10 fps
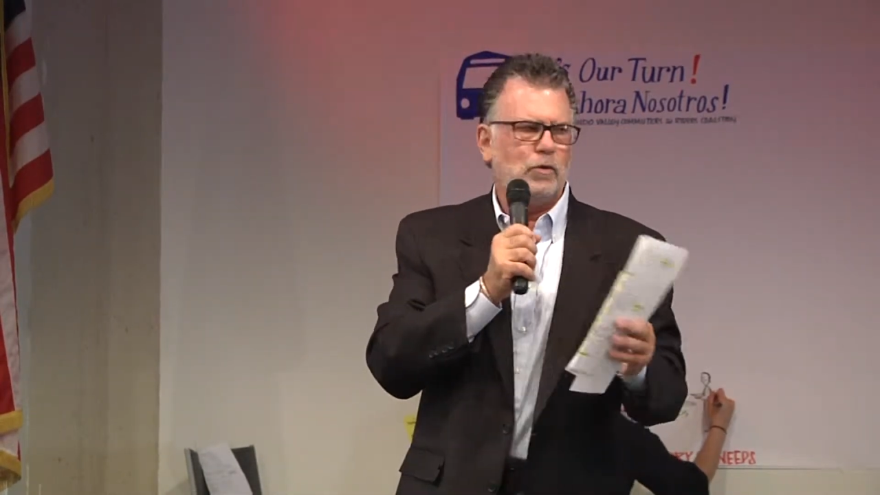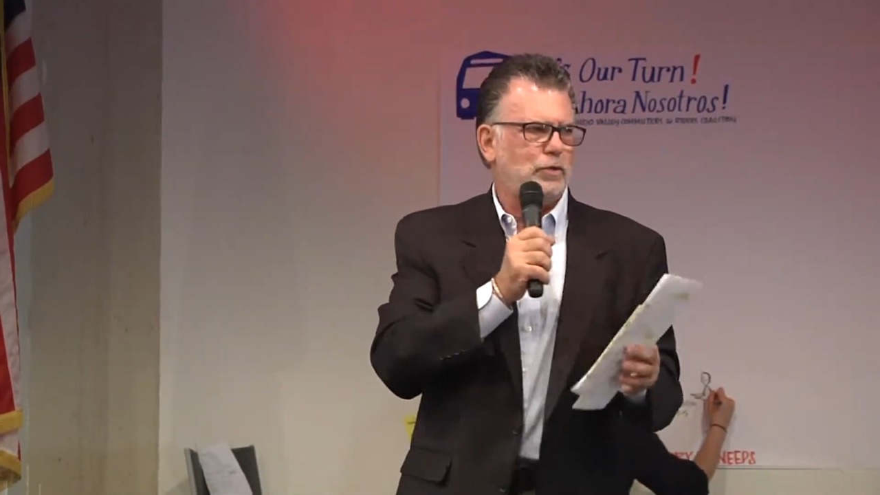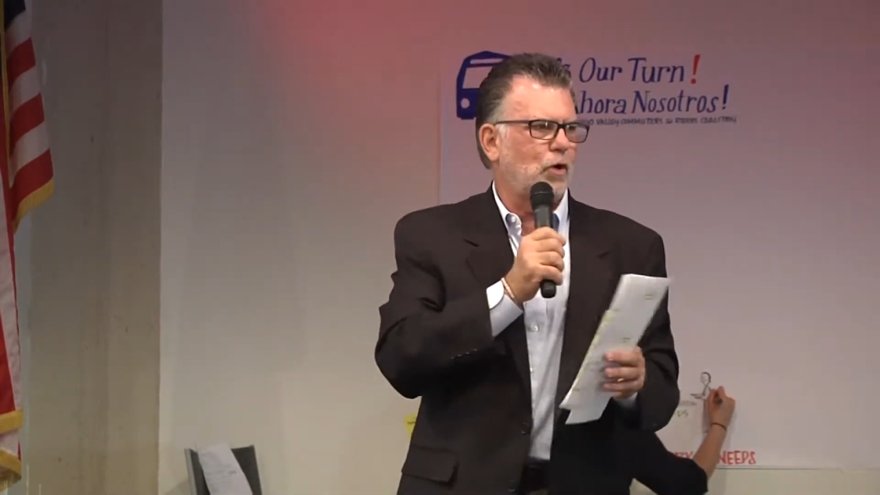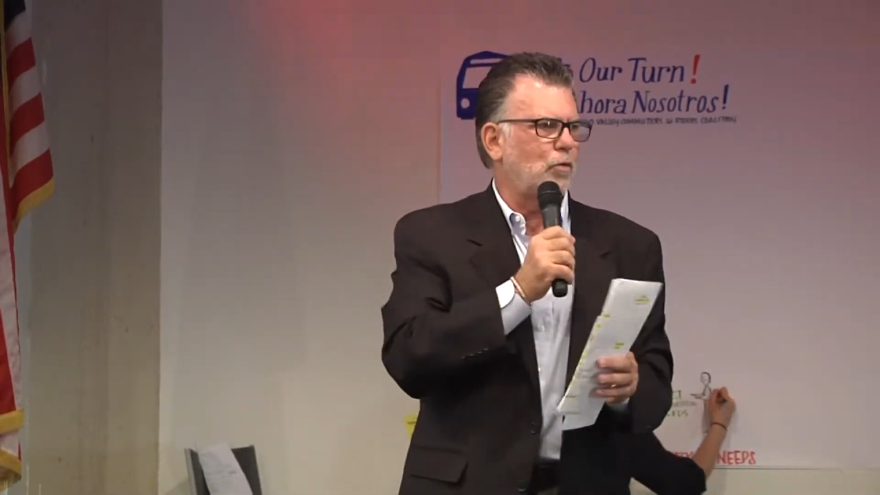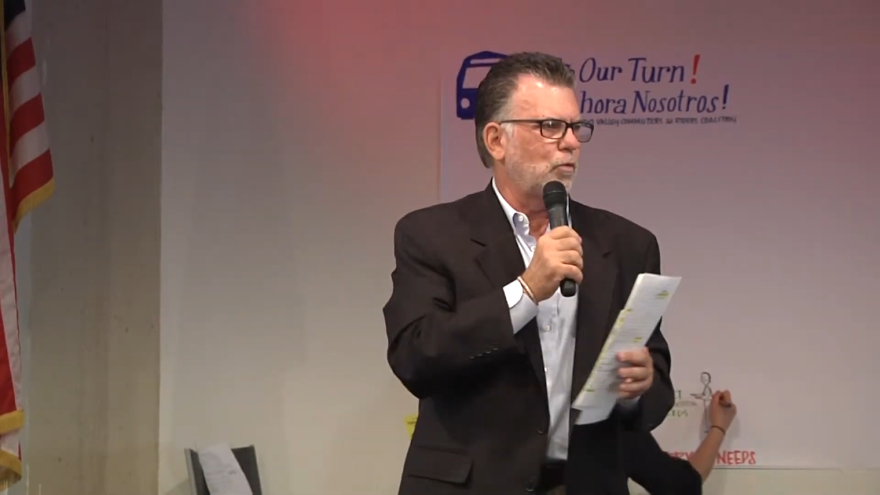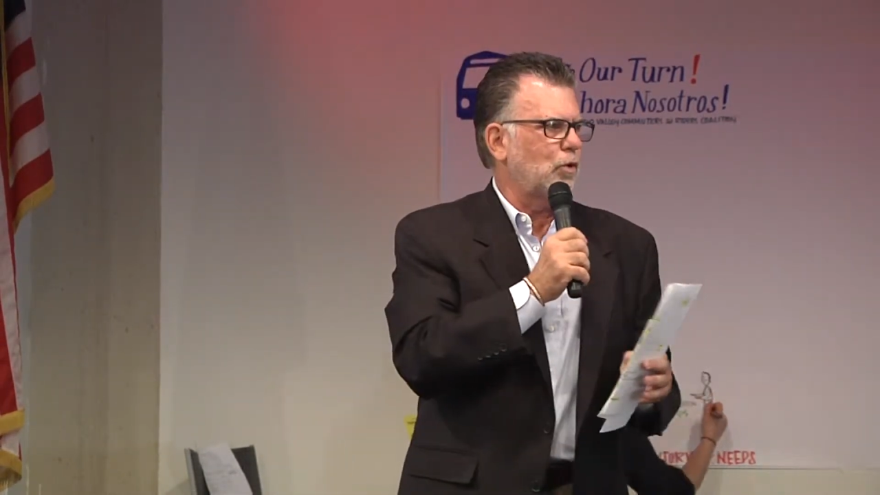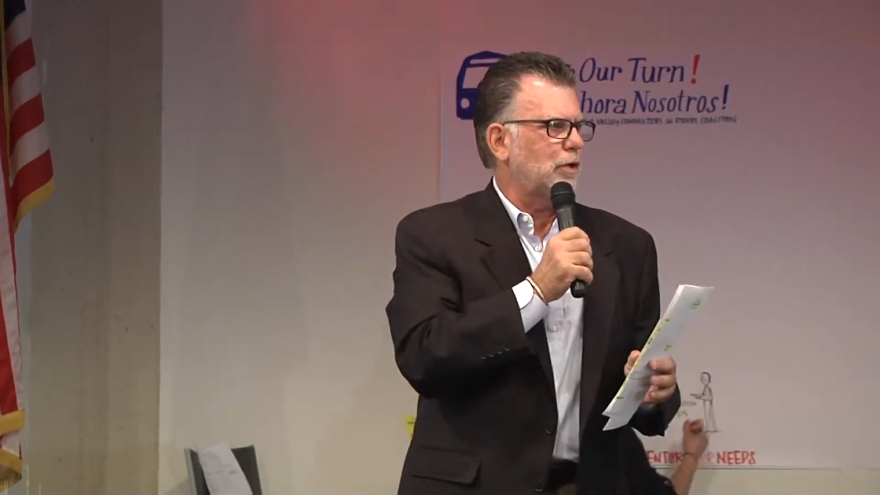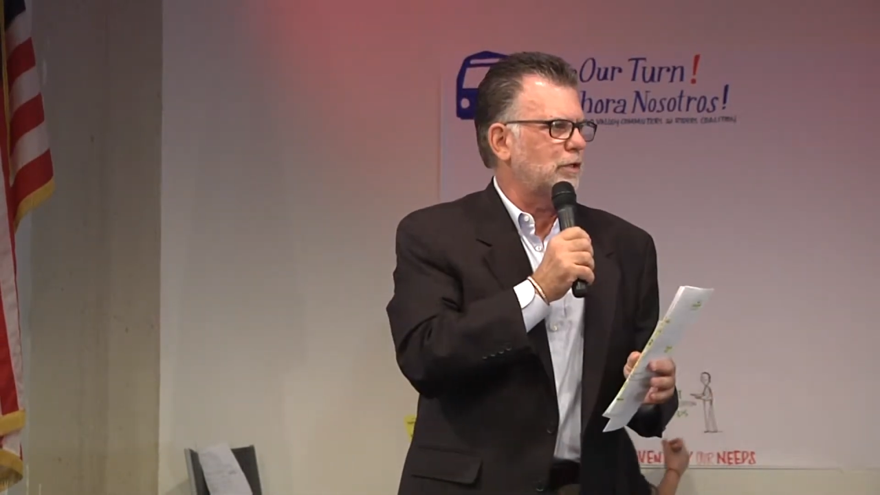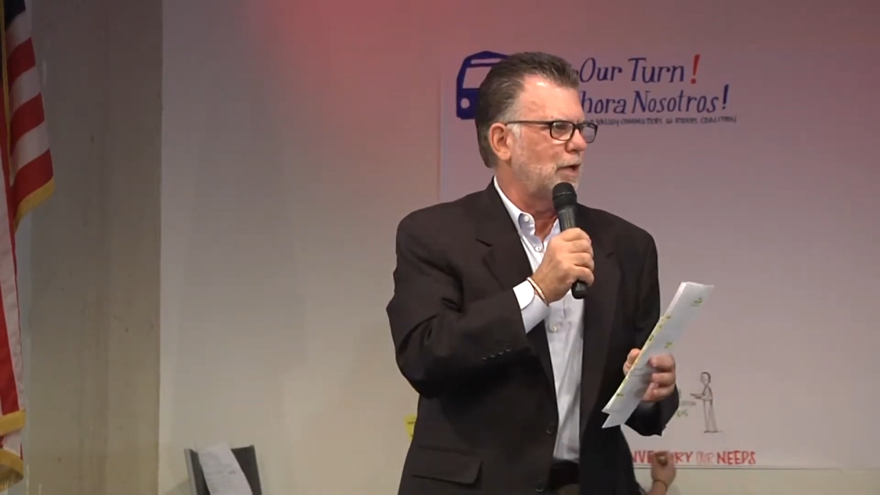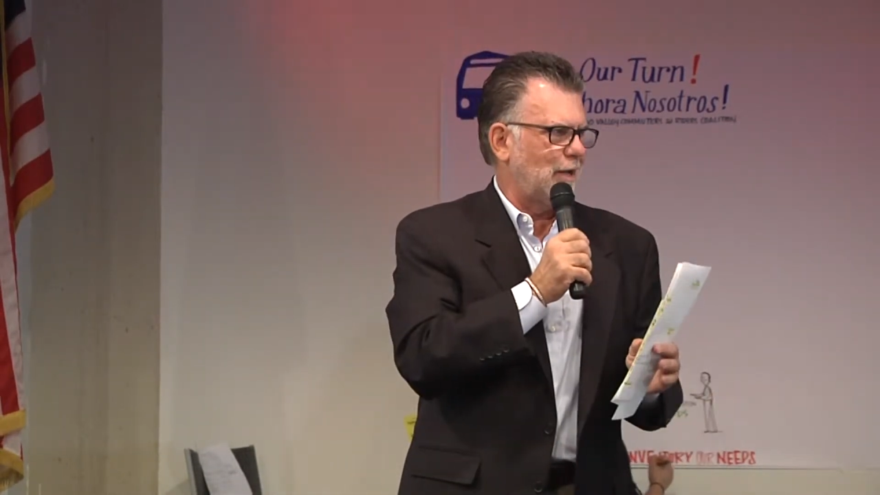who don't
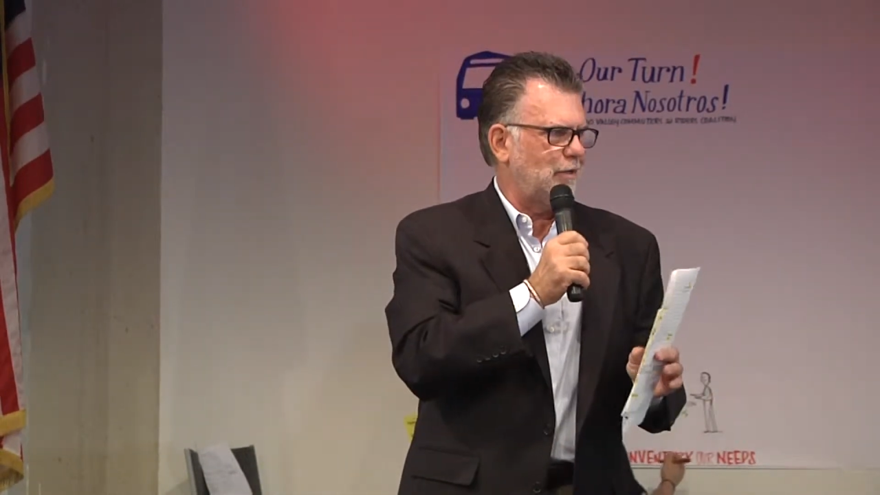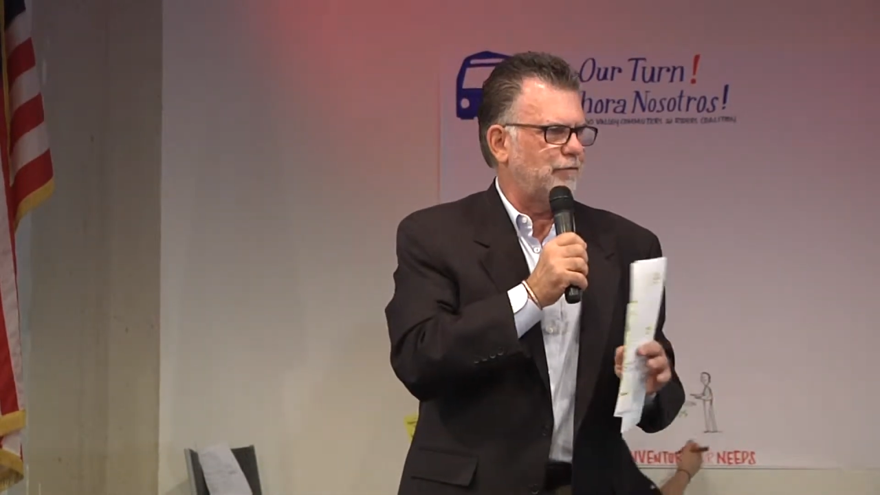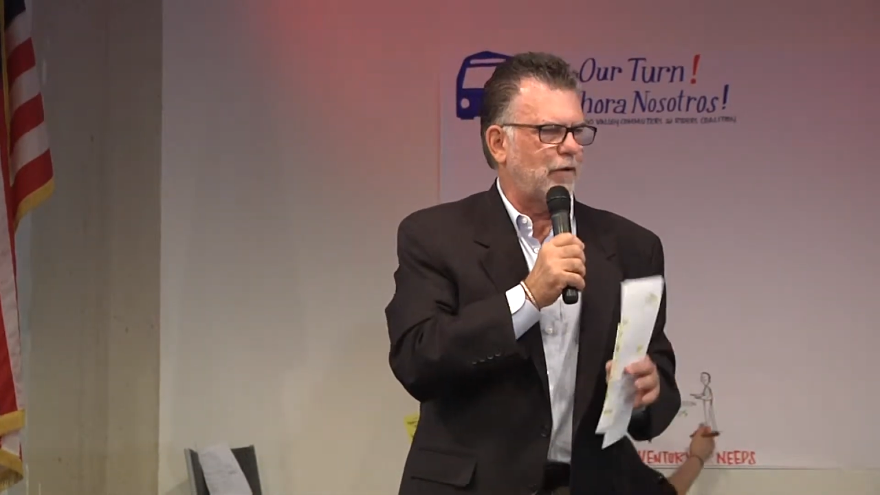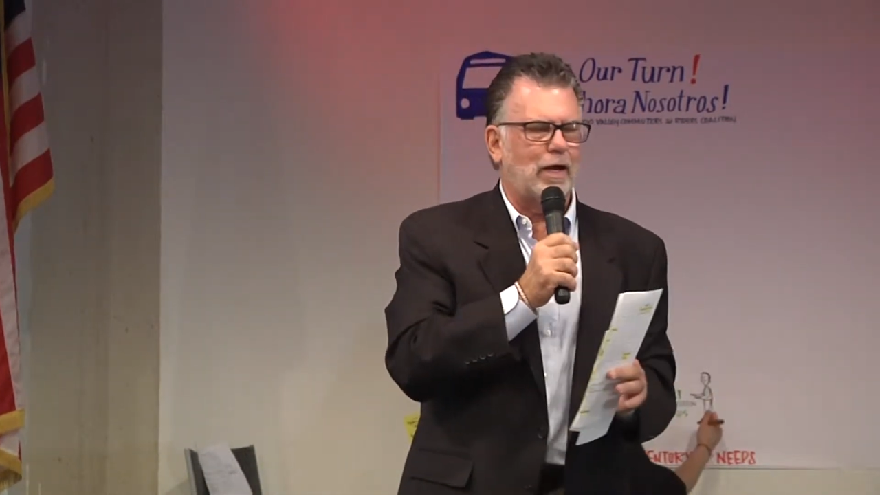work 9 to